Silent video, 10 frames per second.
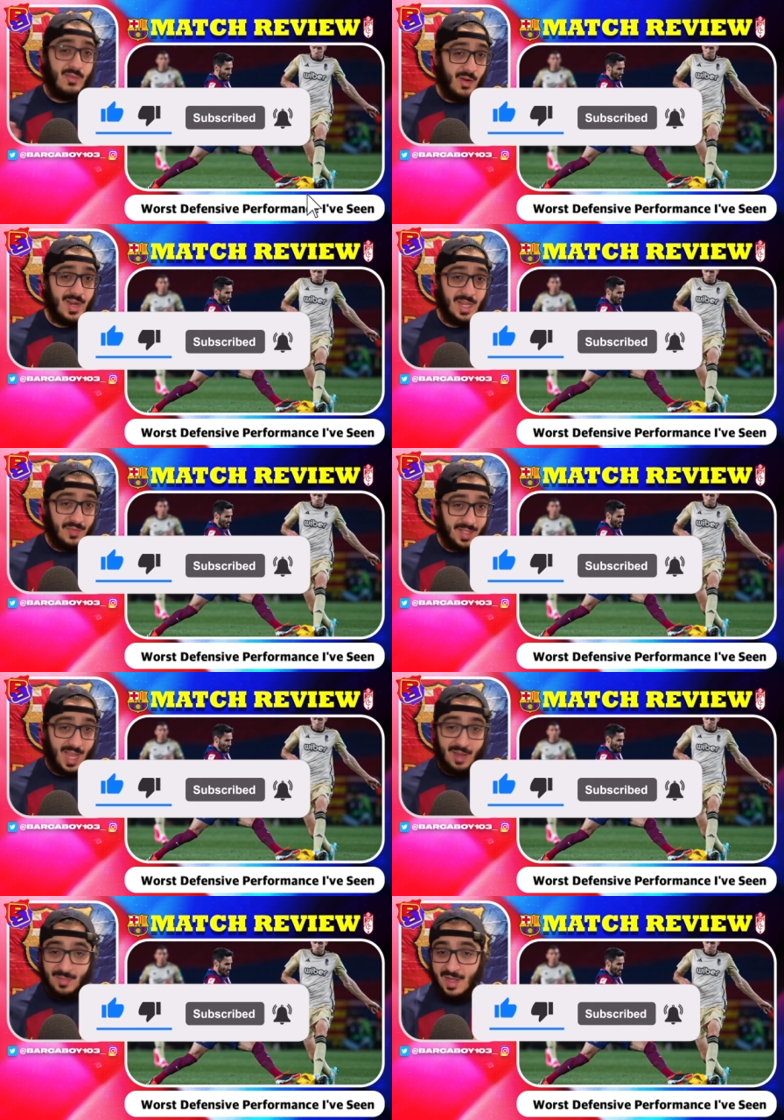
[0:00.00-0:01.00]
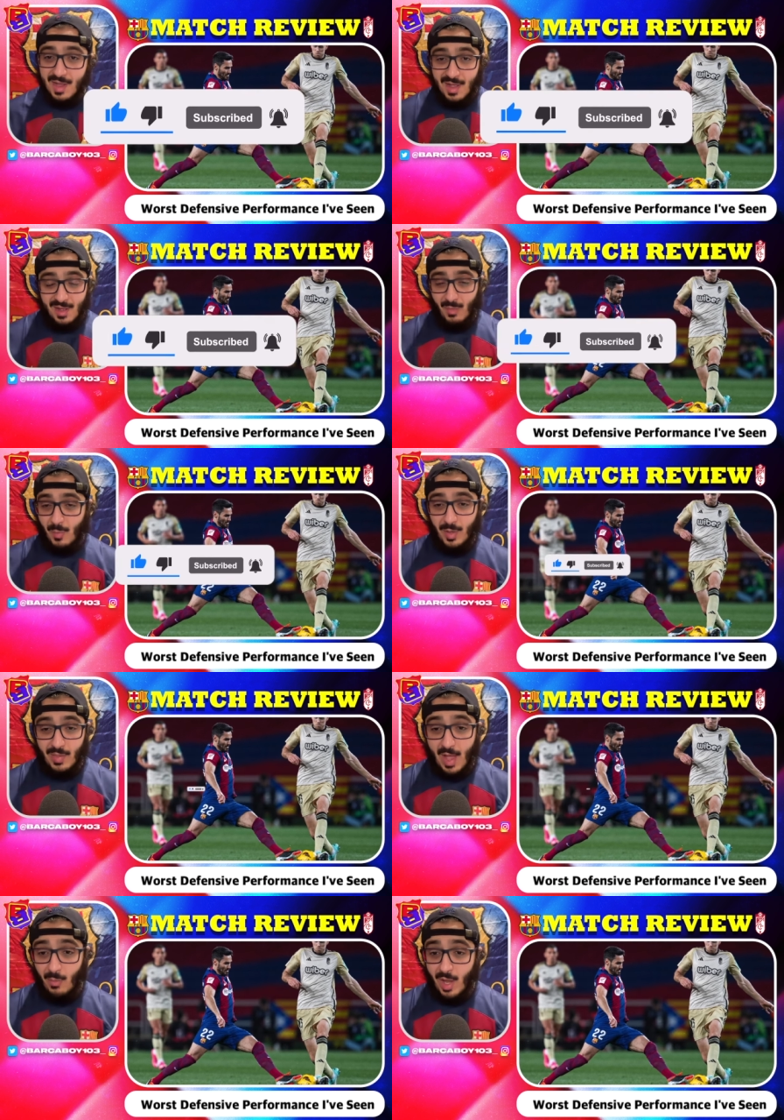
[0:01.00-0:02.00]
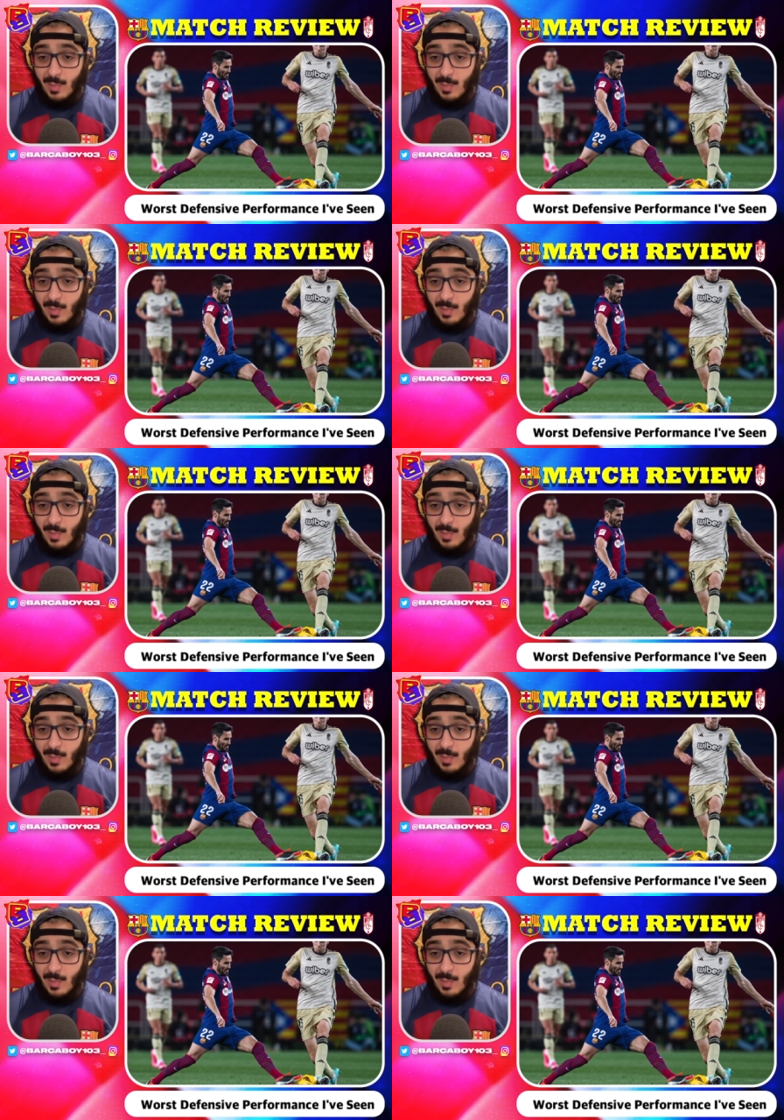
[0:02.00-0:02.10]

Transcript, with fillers: very even game, and we'll put it that way.